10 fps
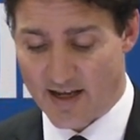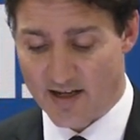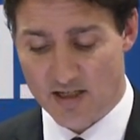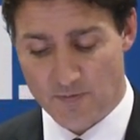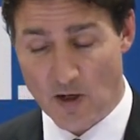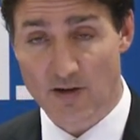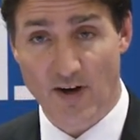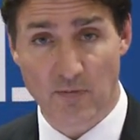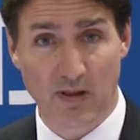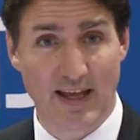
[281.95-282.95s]
and is part of
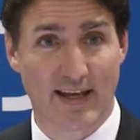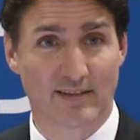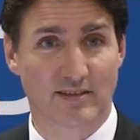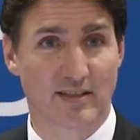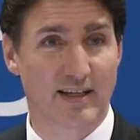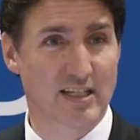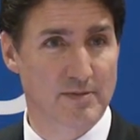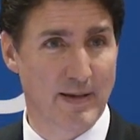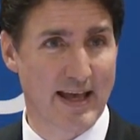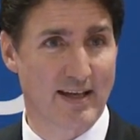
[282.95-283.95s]
our plan to
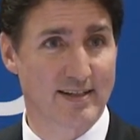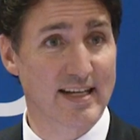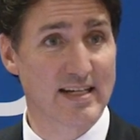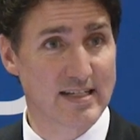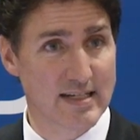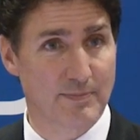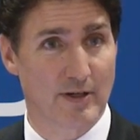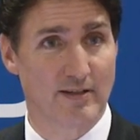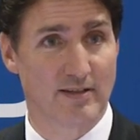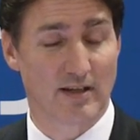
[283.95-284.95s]
expand and
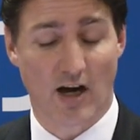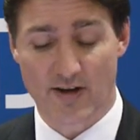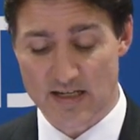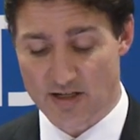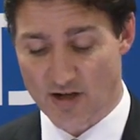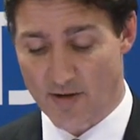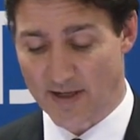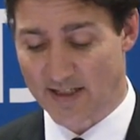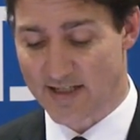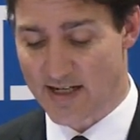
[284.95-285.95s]
deepen our
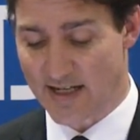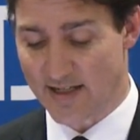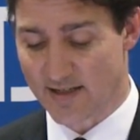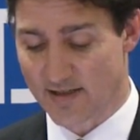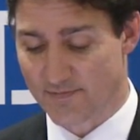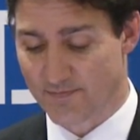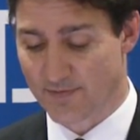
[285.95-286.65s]
economic ties.